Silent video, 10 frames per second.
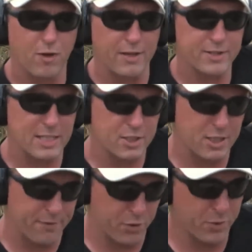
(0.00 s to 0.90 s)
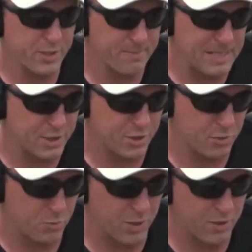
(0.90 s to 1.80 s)
find this kind of stuff at three gun matches
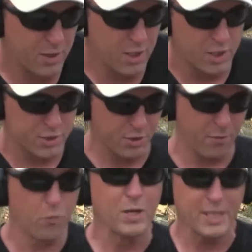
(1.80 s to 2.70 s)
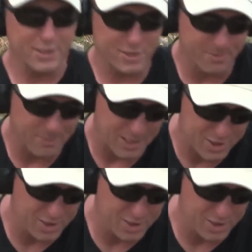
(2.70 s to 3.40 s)
as well. So we can get some uh,